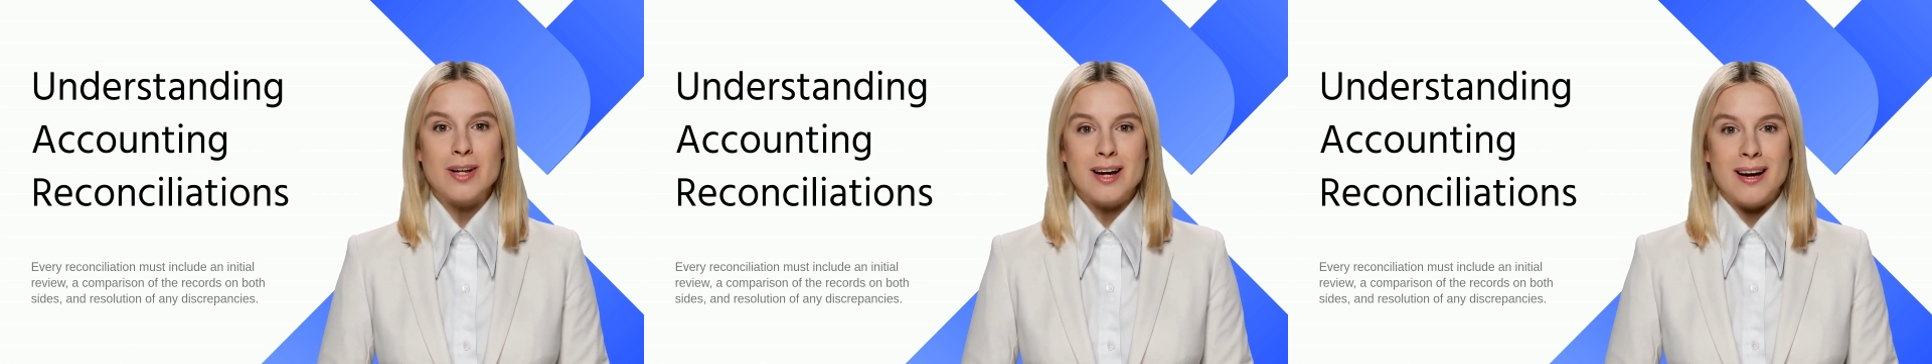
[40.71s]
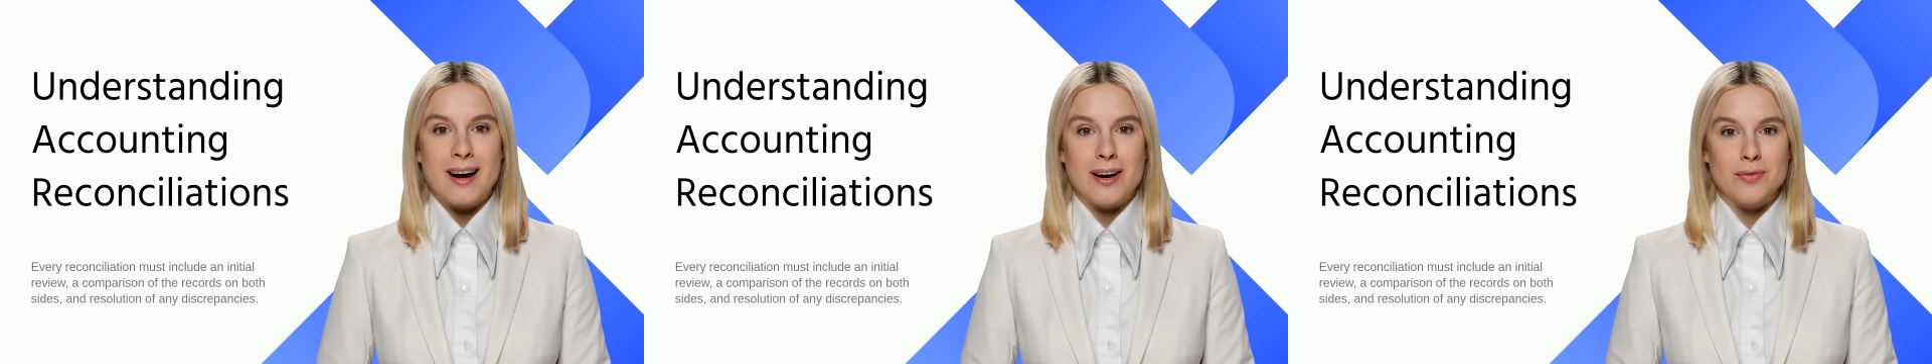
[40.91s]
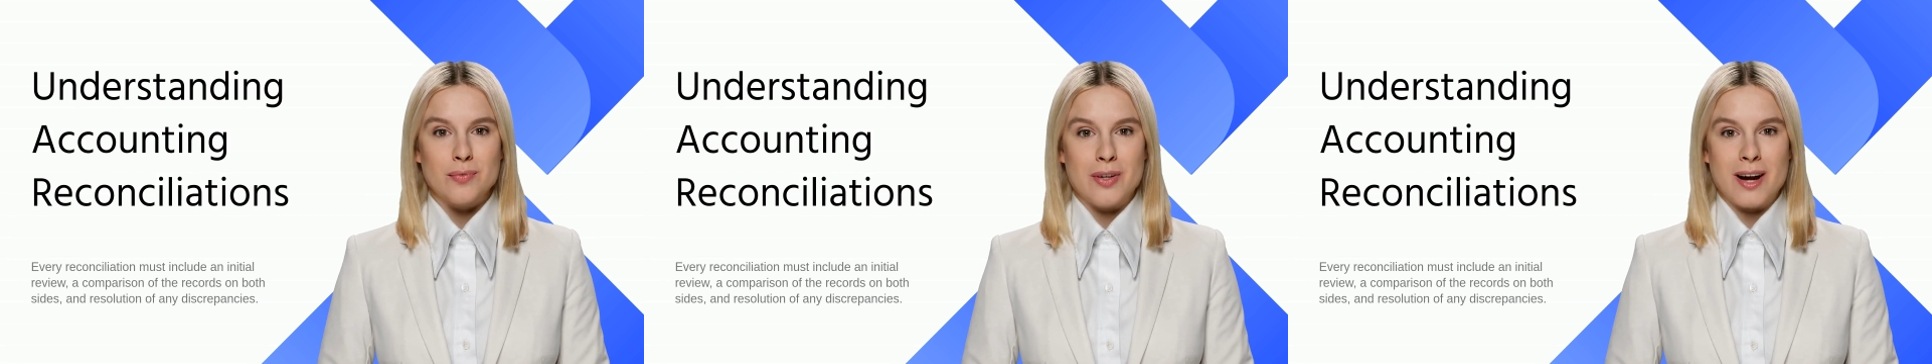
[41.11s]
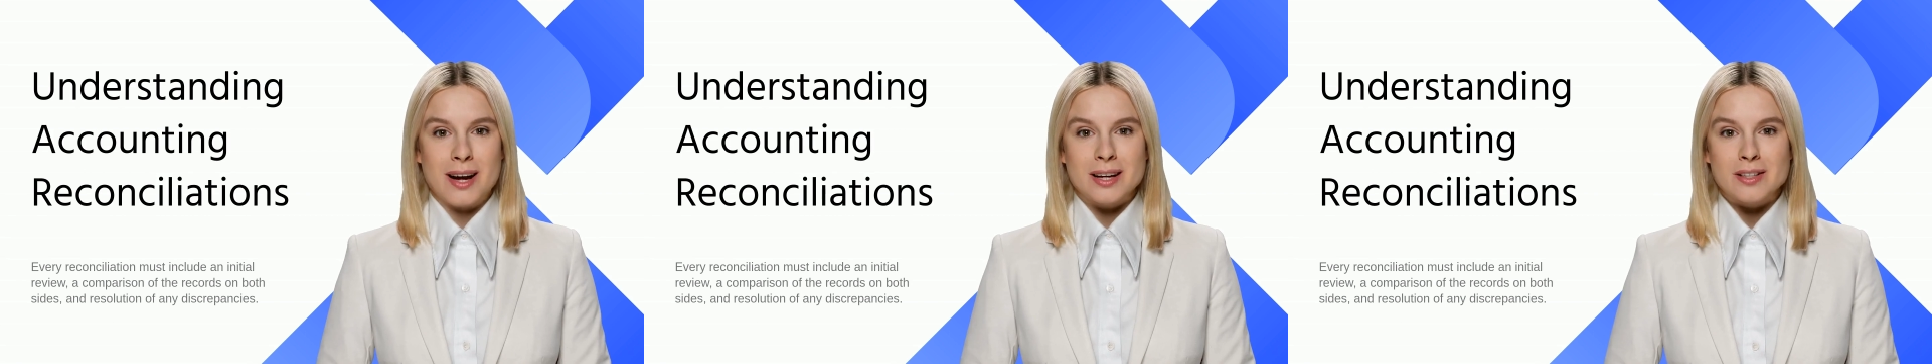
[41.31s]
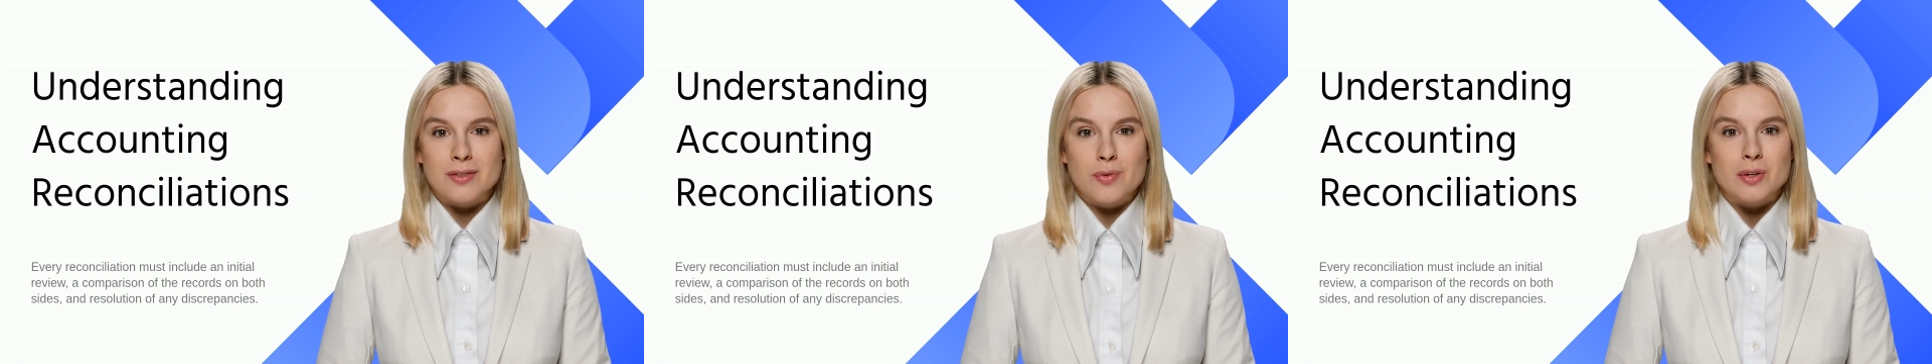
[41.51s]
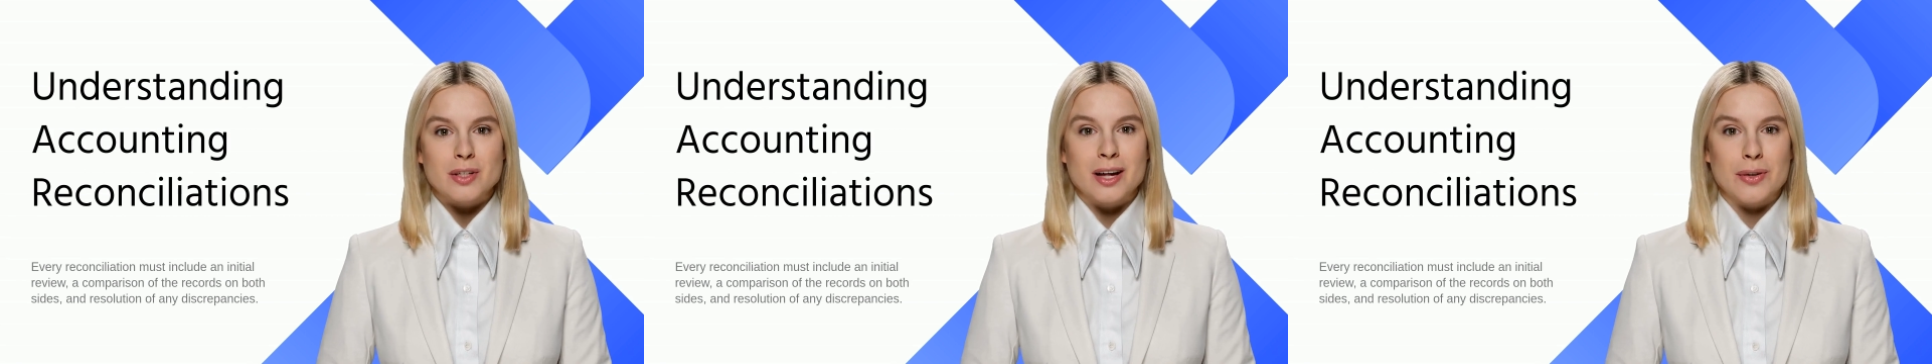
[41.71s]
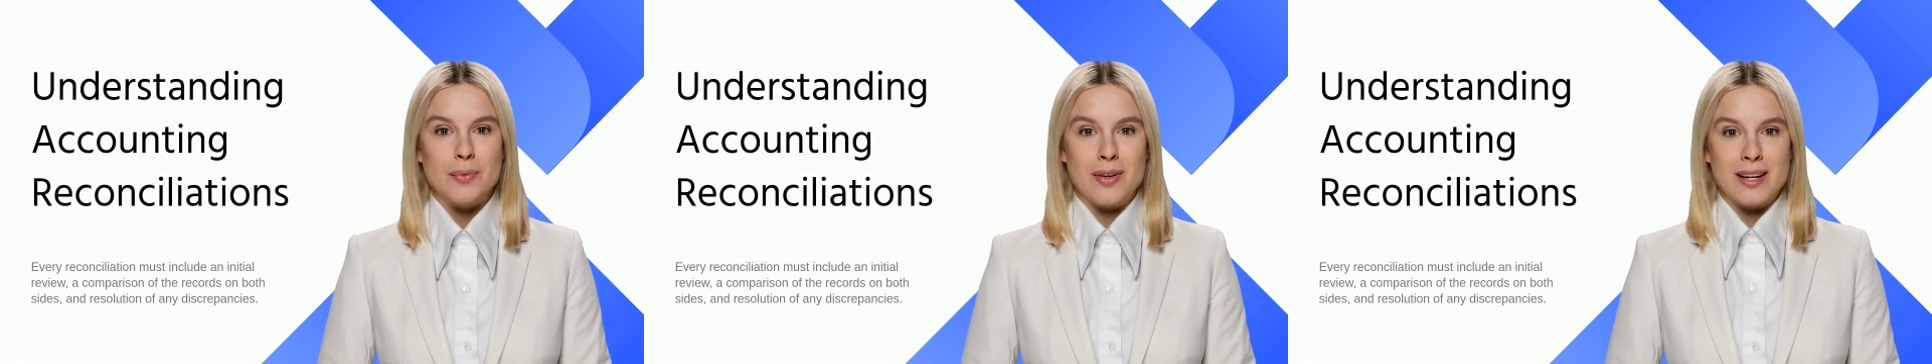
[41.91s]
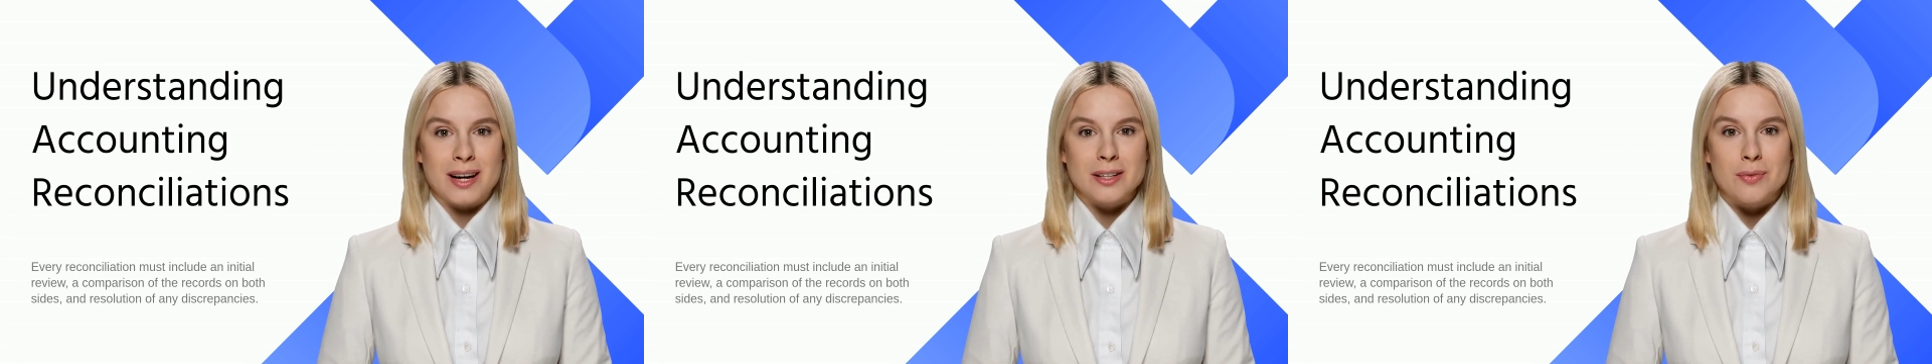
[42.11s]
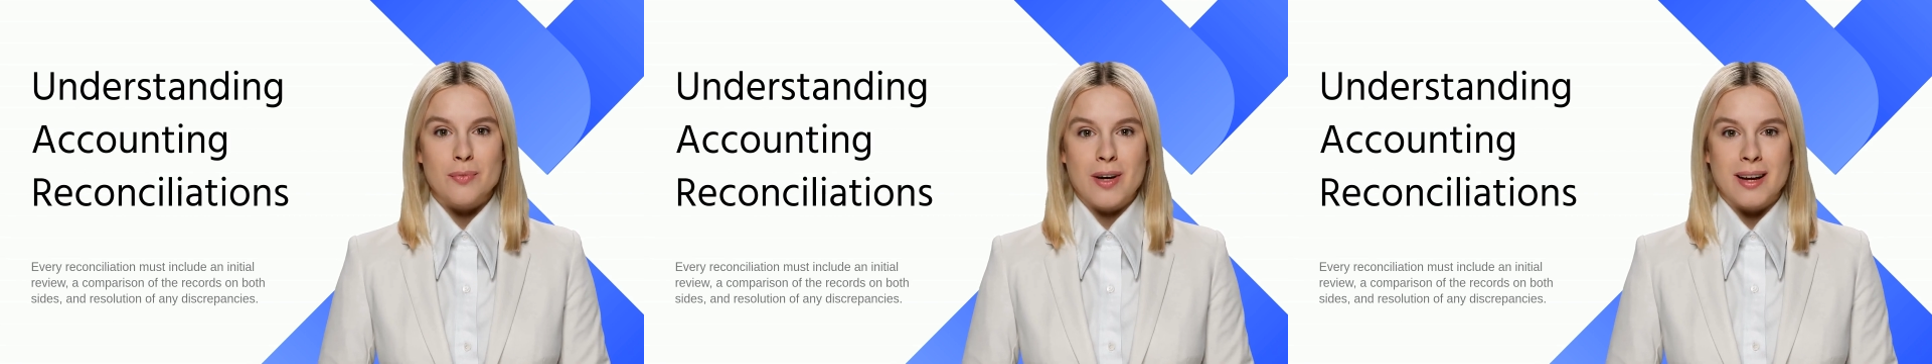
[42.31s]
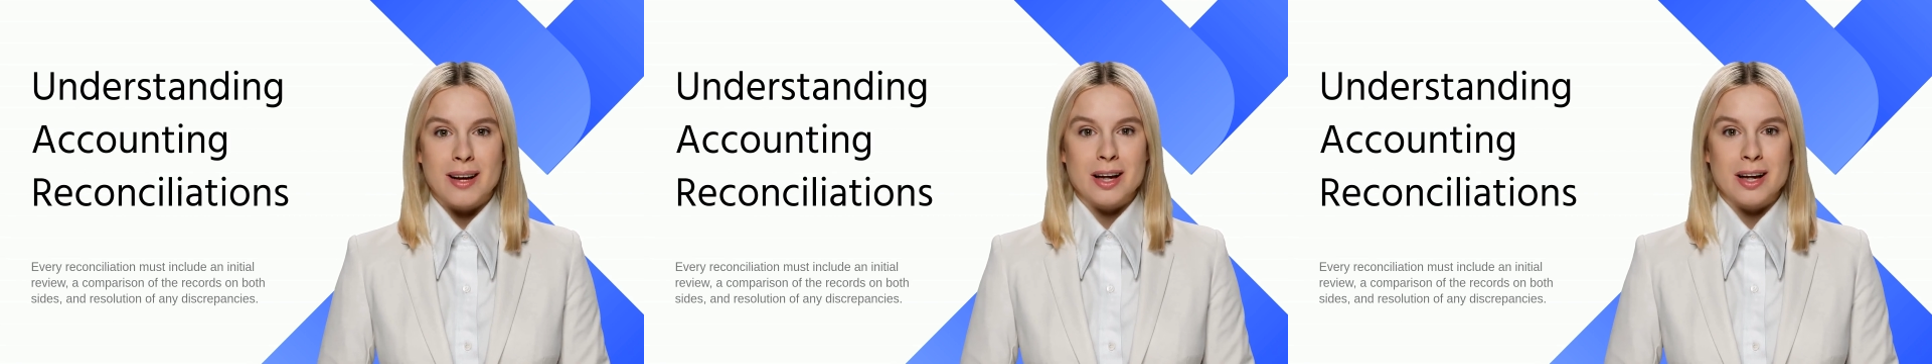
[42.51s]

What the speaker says: AccountWise will simply explain